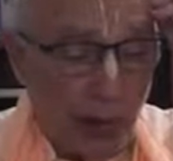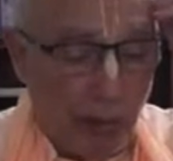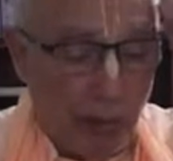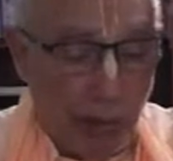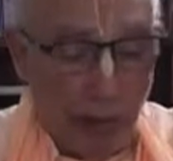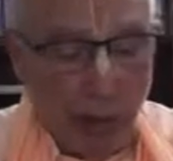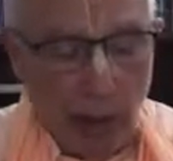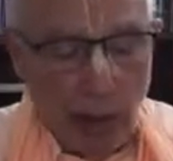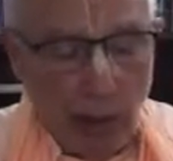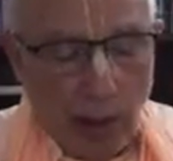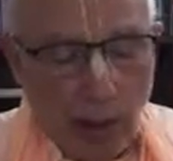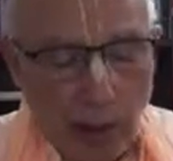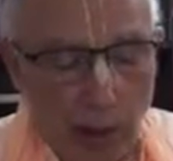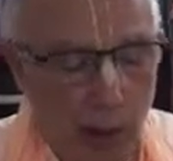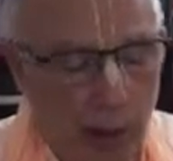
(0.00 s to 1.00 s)
me.
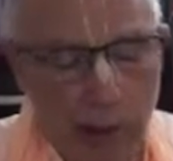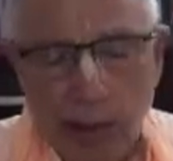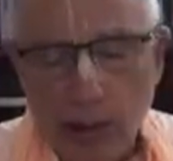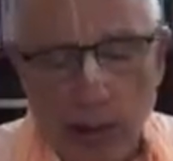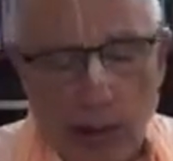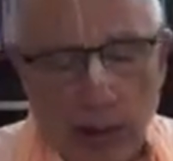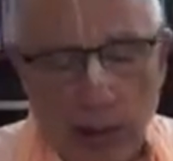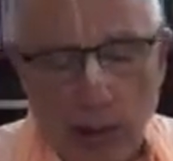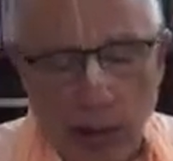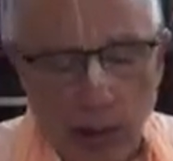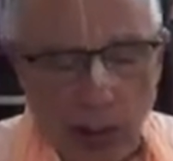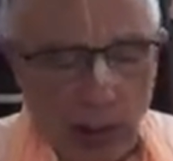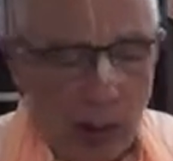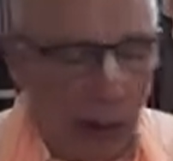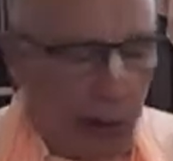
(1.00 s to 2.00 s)
They just desire
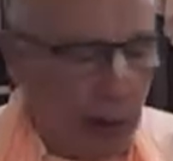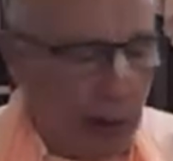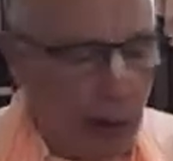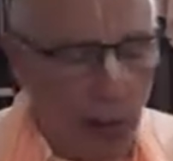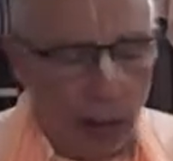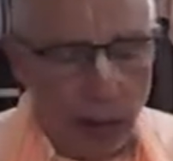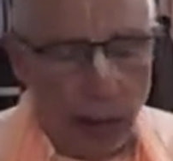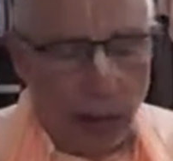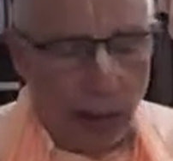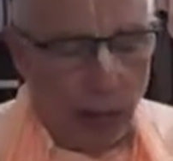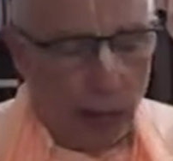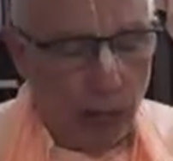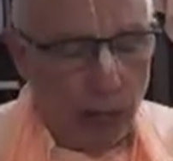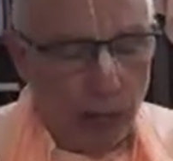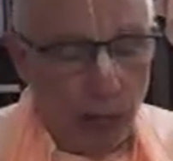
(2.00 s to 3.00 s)
to serve. They don't
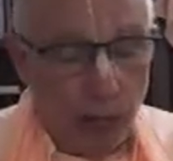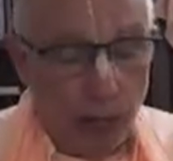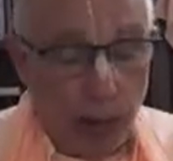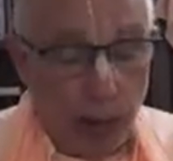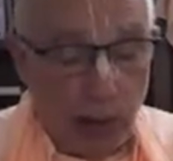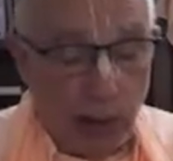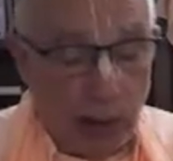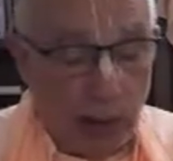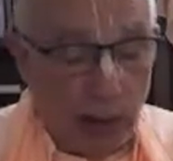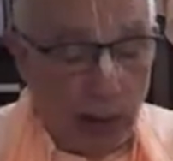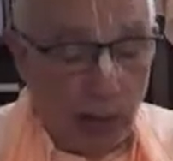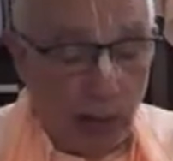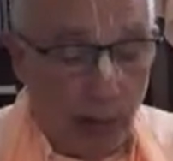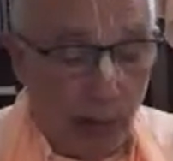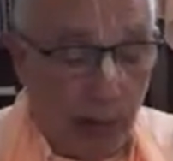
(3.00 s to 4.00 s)
want
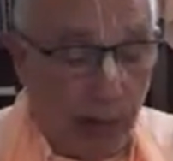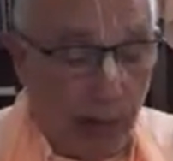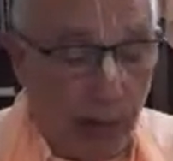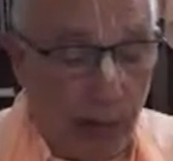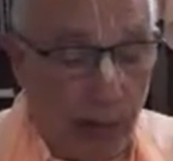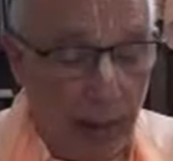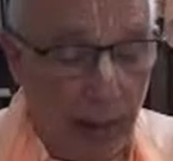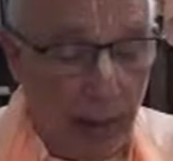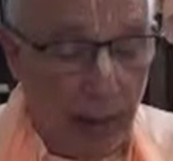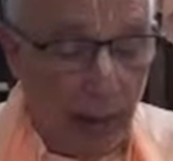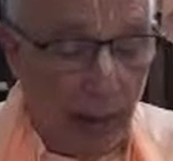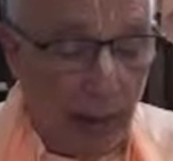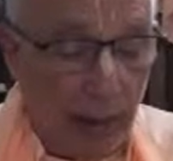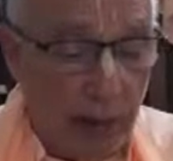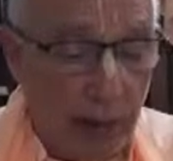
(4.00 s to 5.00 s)
to any
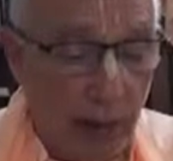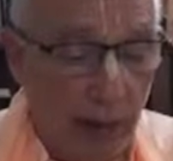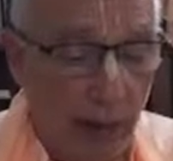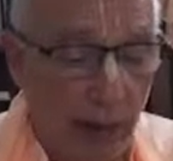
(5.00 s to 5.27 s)
liberation.